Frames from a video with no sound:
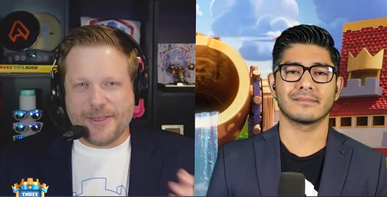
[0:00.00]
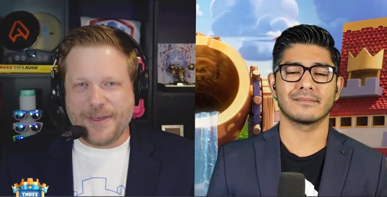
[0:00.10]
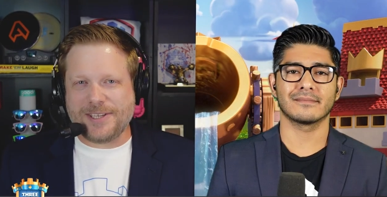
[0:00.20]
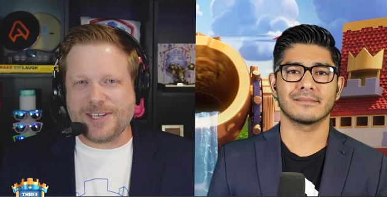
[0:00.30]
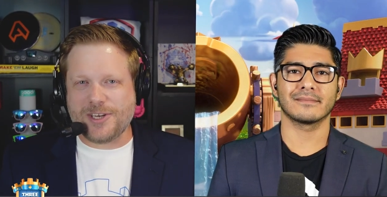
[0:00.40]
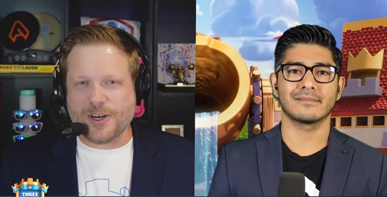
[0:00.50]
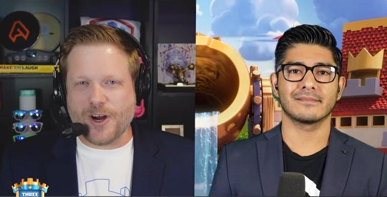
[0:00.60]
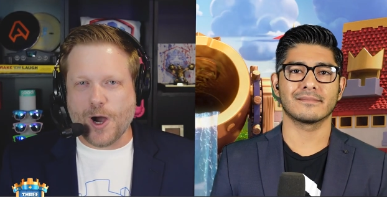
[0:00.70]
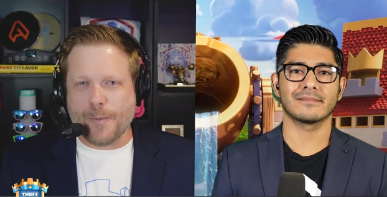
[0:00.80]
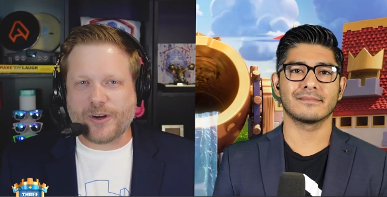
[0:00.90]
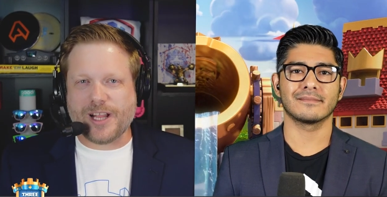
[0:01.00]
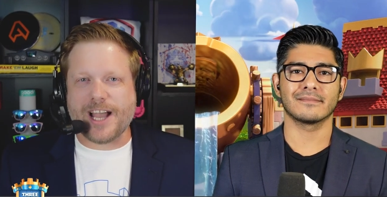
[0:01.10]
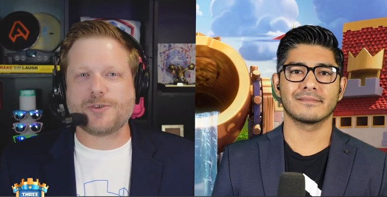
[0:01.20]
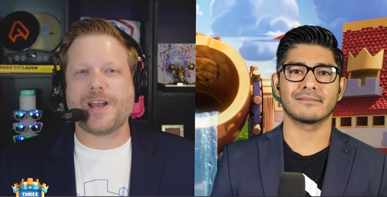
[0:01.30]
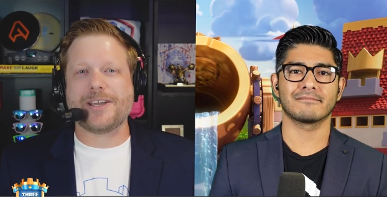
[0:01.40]
Speaker 1: This is your home for
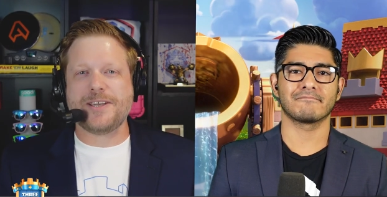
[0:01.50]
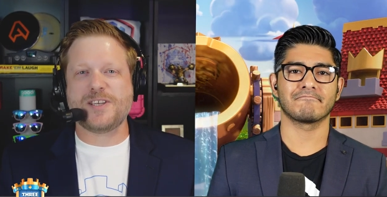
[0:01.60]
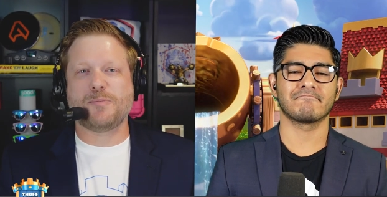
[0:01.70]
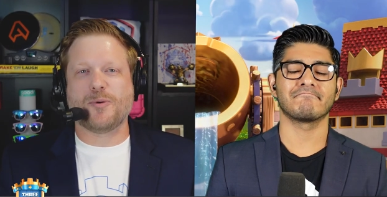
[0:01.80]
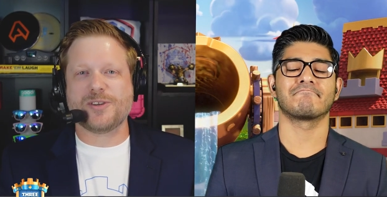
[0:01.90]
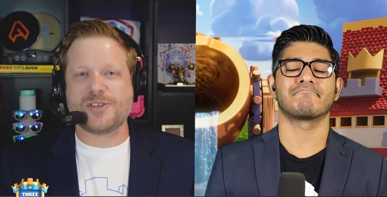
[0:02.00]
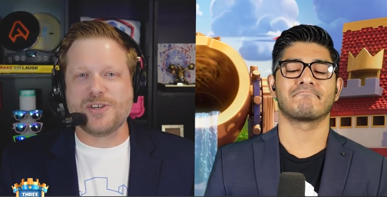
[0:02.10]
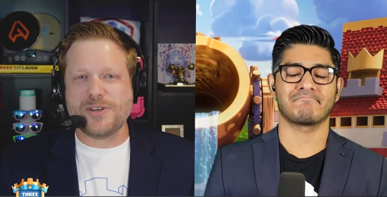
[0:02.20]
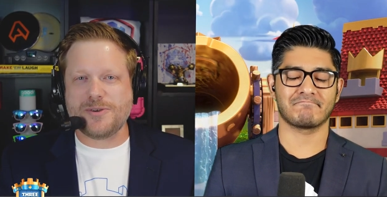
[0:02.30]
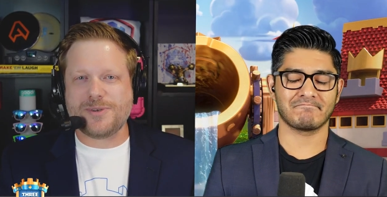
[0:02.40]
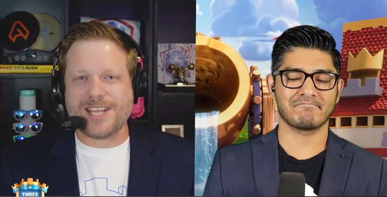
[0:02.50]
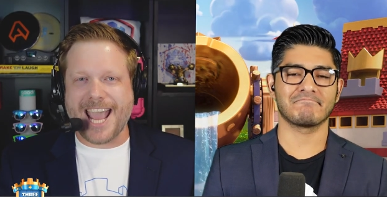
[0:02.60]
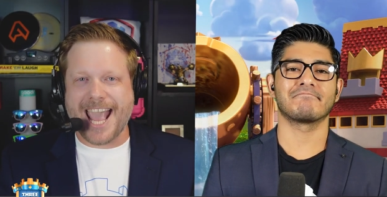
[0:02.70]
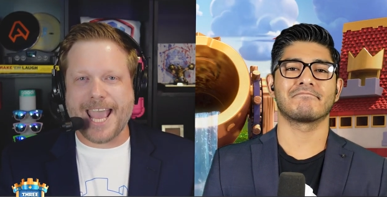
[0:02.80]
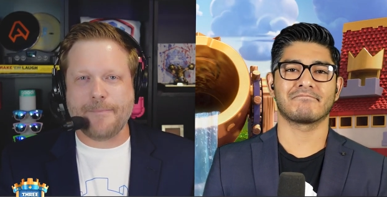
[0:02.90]
Clash Royale esports news
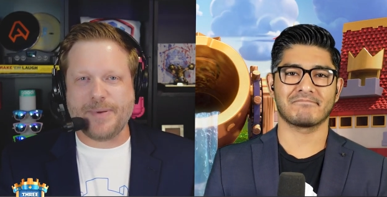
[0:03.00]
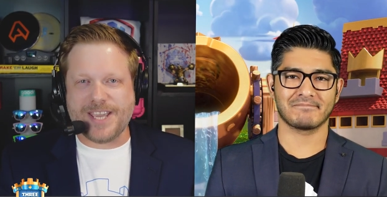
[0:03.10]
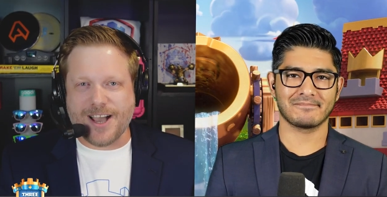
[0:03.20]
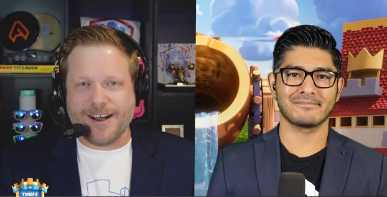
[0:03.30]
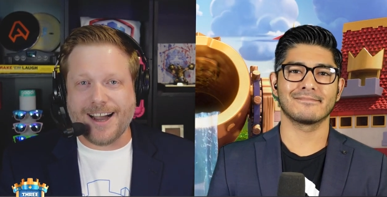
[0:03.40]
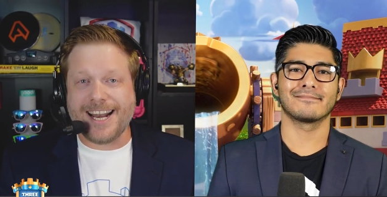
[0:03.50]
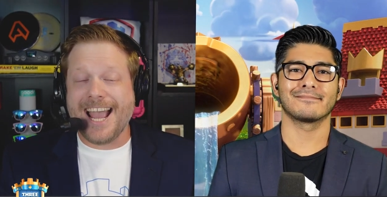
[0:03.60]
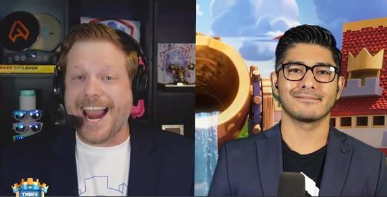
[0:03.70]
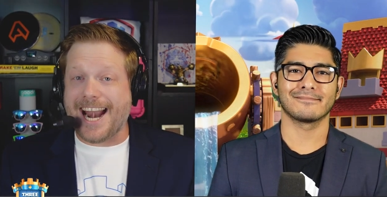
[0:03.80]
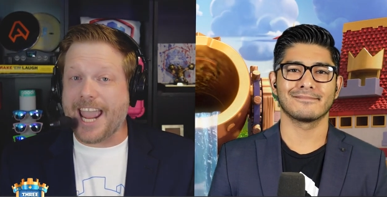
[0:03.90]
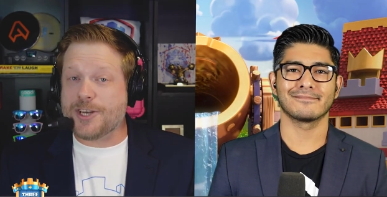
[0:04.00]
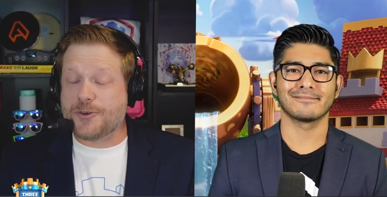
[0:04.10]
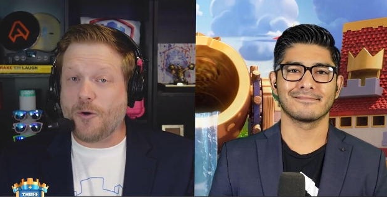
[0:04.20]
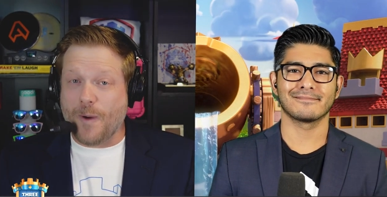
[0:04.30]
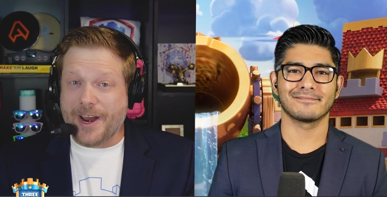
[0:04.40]
and beyond. And
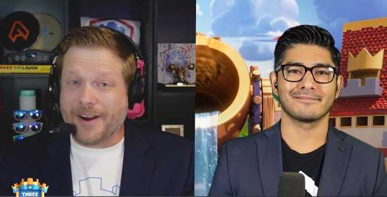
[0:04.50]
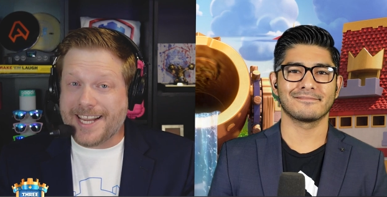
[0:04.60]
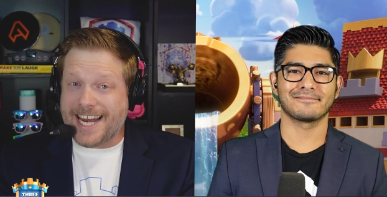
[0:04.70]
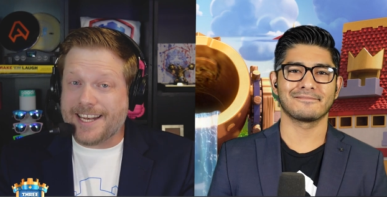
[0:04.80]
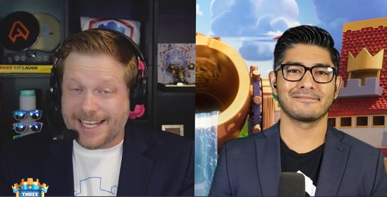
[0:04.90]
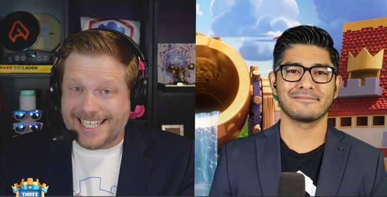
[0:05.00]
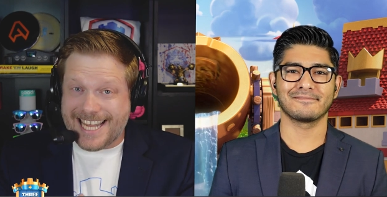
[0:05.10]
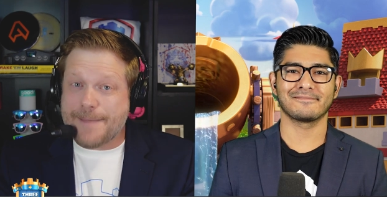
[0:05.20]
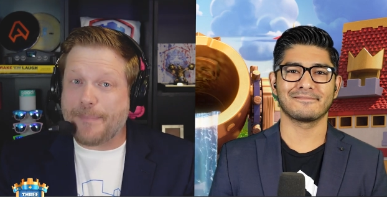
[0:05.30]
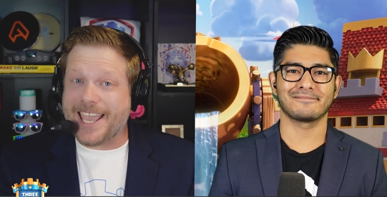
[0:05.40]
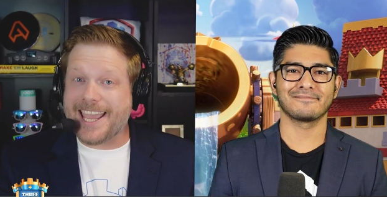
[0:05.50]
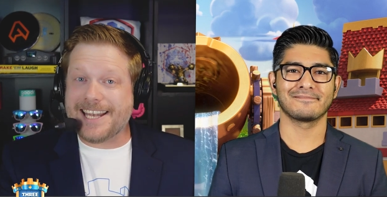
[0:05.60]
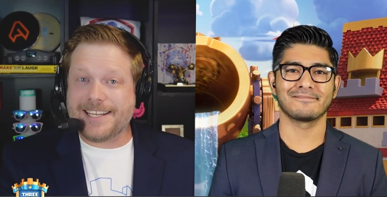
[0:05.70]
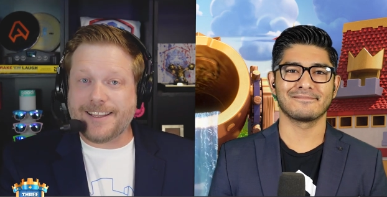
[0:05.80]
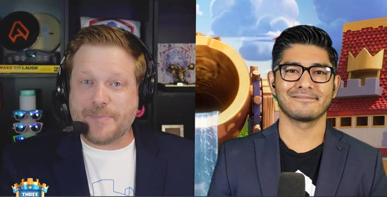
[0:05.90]
Andrew, we are getting deep
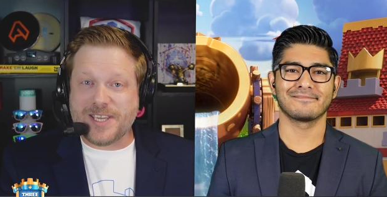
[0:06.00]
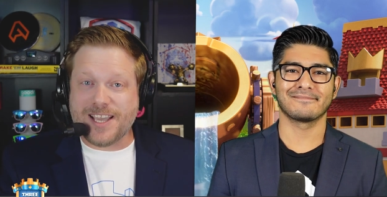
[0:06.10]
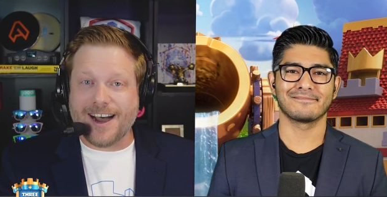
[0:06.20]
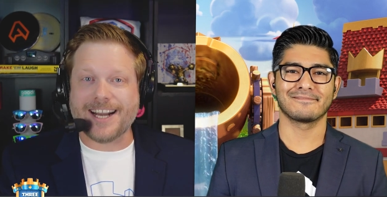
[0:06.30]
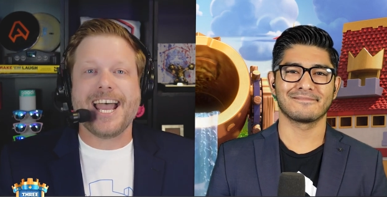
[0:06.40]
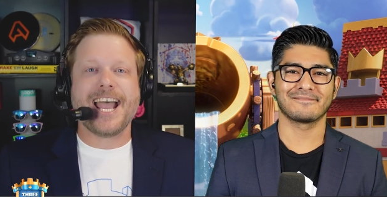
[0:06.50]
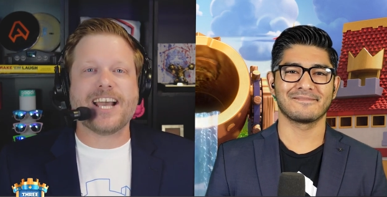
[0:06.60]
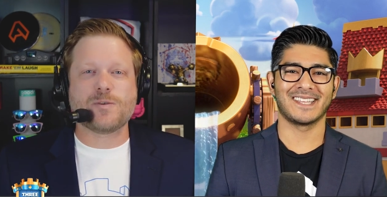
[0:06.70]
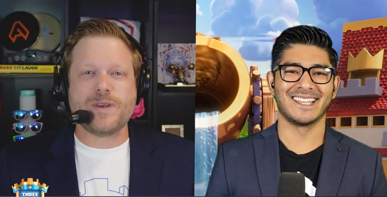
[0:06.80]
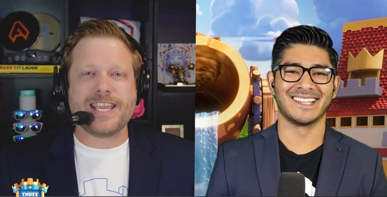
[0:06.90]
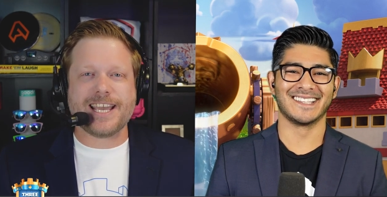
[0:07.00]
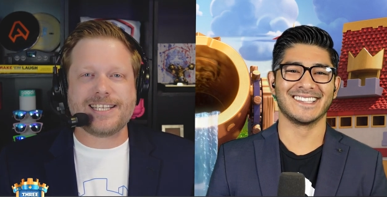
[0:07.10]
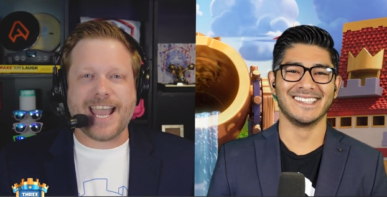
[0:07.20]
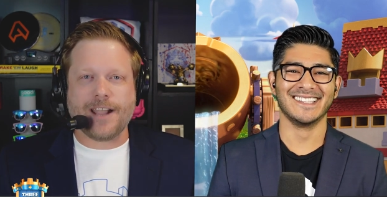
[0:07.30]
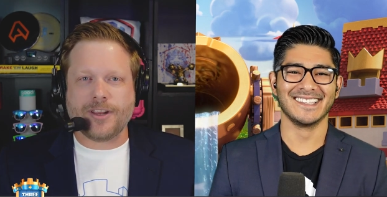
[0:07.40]
into the beyond as we get
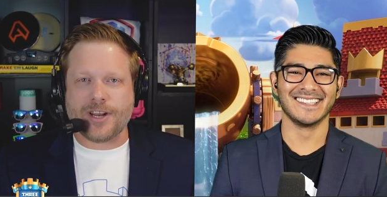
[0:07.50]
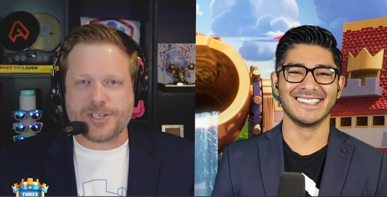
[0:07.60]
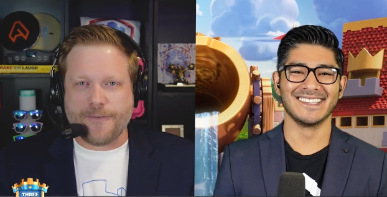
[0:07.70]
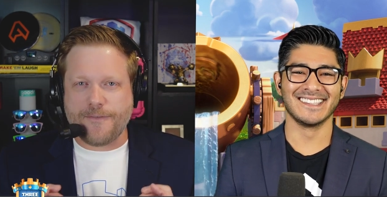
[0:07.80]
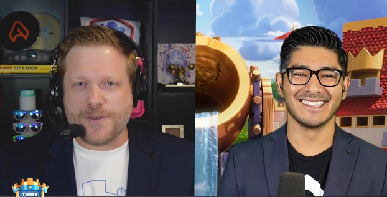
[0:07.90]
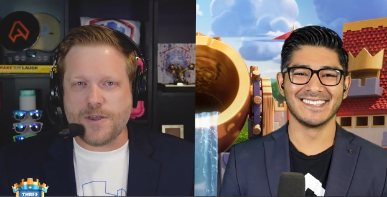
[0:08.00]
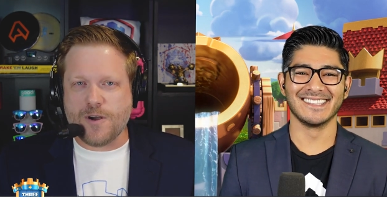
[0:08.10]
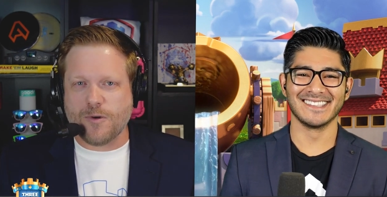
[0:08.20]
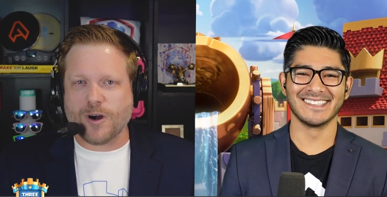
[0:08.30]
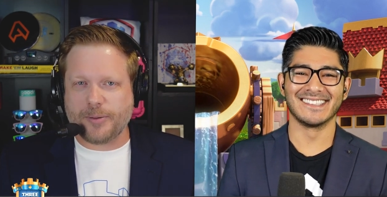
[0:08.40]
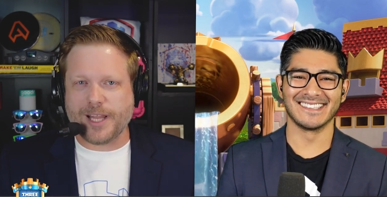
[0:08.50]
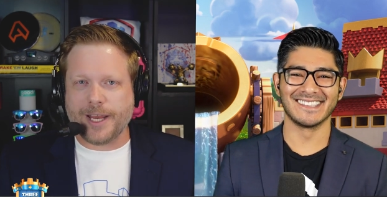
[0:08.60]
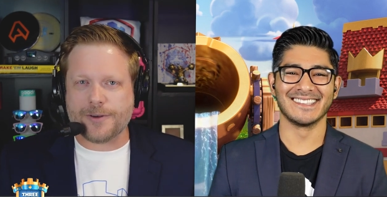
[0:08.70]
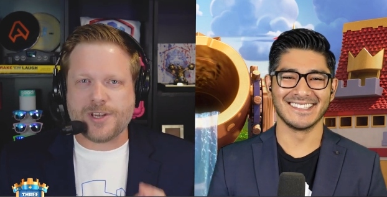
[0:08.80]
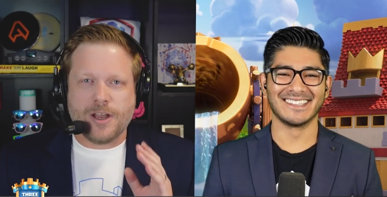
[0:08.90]
down to just a few more
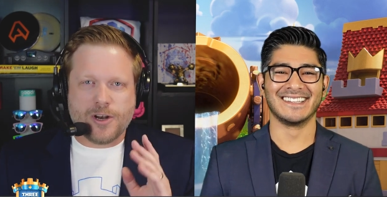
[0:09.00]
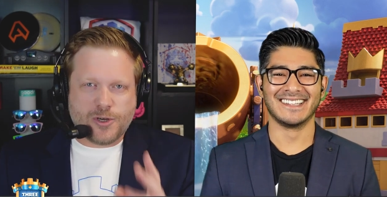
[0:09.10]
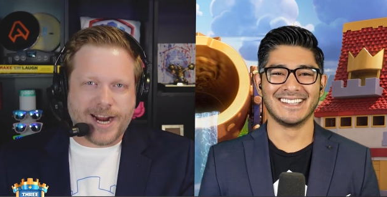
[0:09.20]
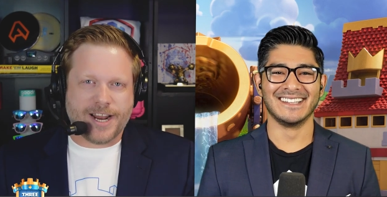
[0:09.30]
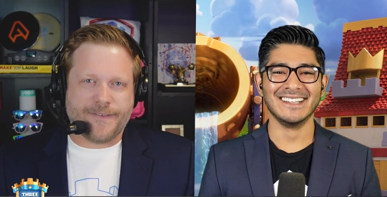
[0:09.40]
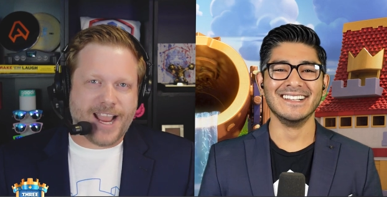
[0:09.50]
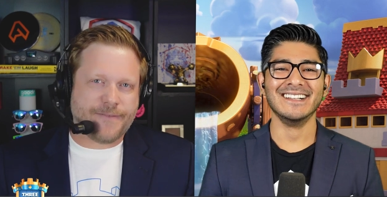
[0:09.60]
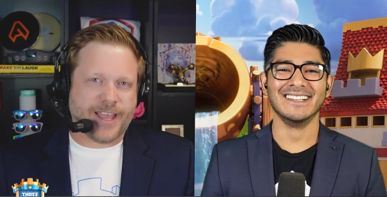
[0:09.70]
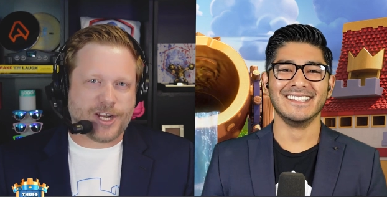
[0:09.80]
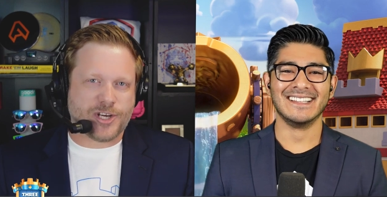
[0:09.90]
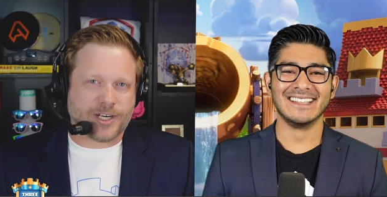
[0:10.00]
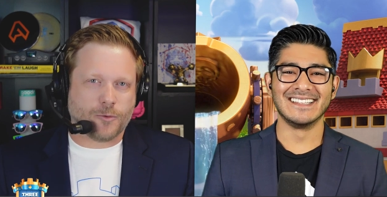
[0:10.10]
players trying to vie for that shot at